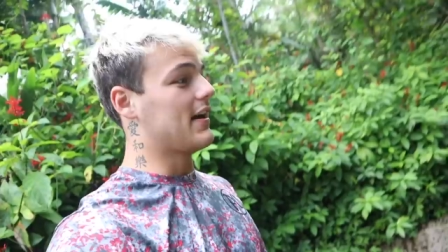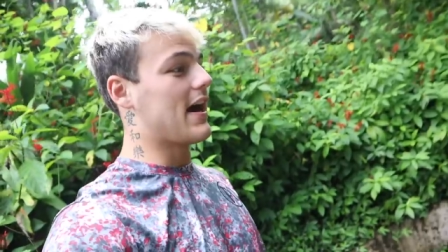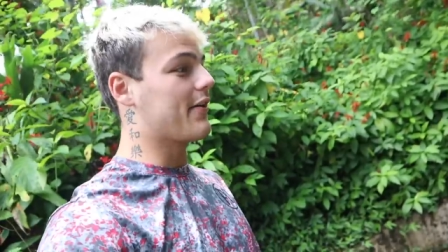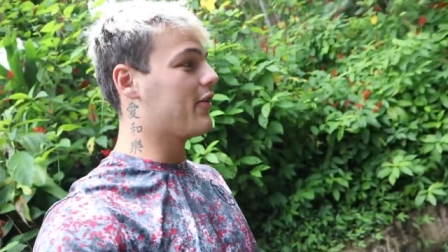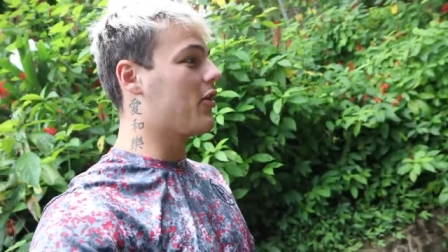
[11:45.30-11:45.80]

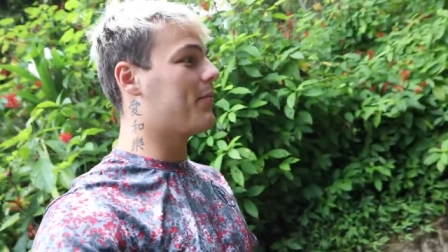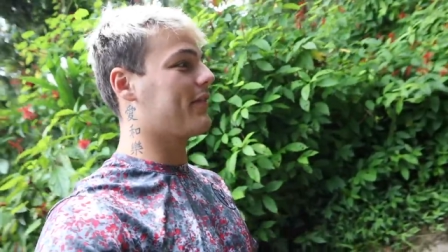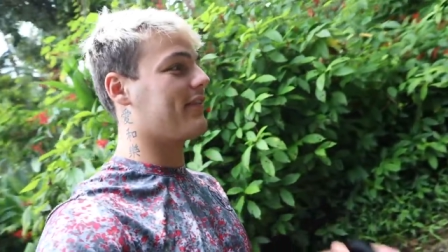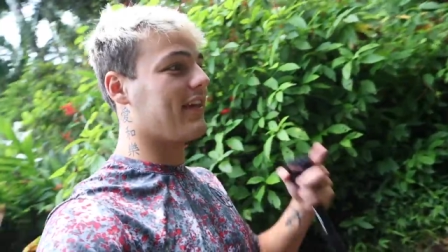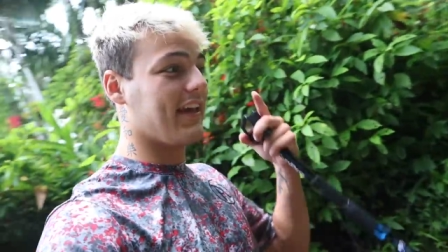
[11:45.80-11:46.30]
I don't know, but
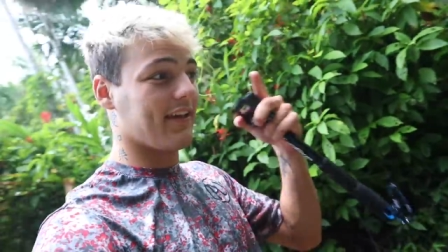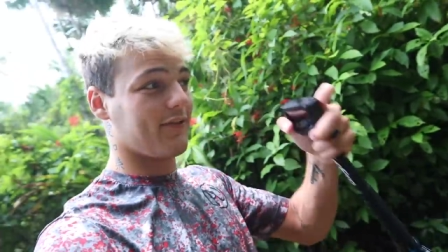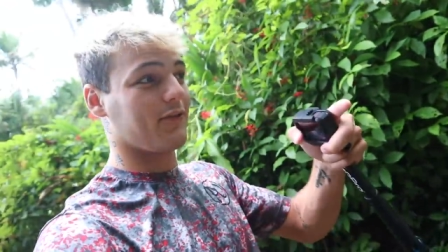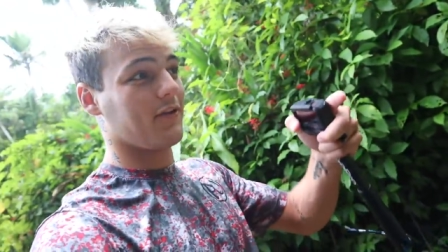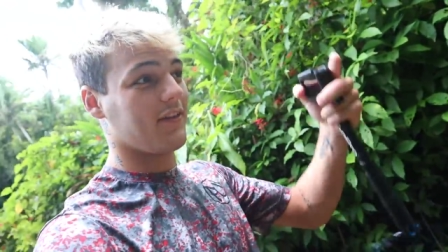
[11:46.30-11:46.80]
seeing
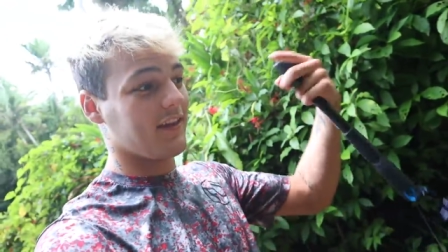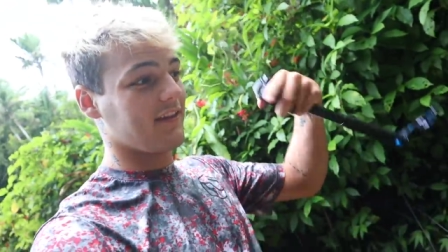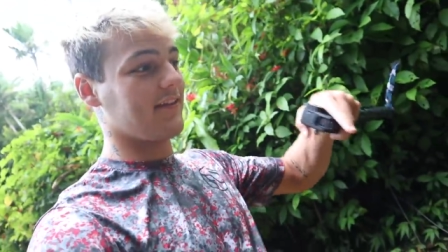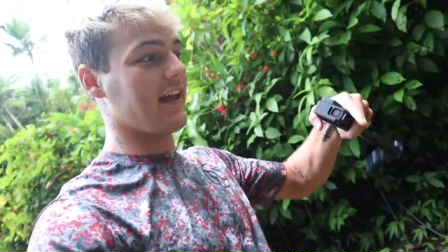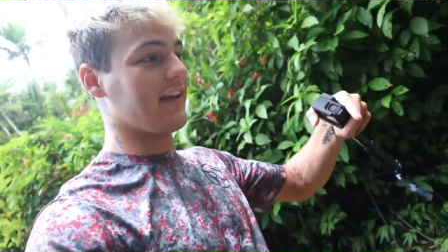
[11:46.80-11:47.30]
history
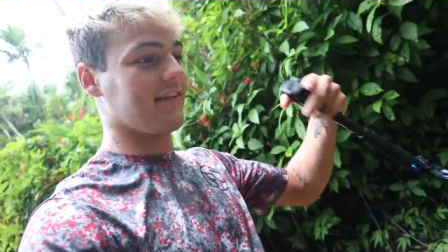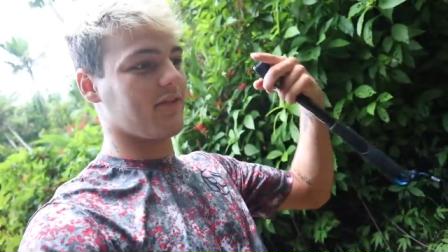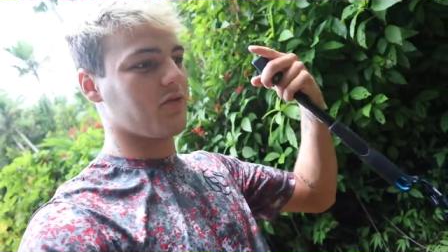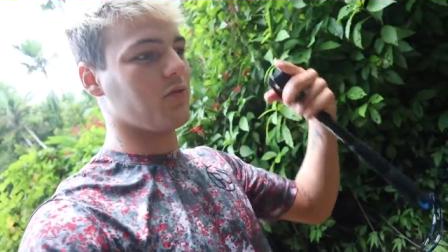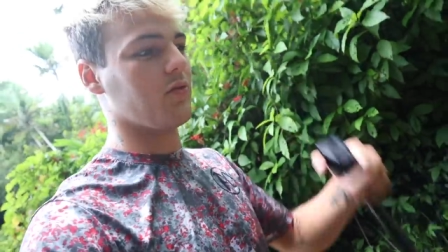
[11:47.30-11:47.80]
these days
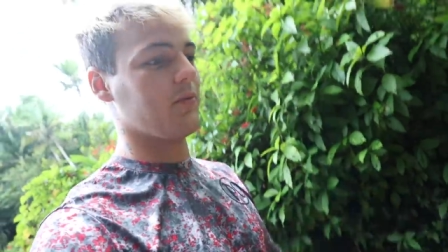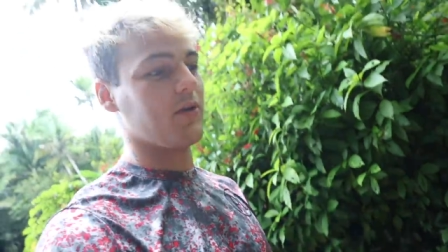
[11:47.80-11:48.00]
is cool.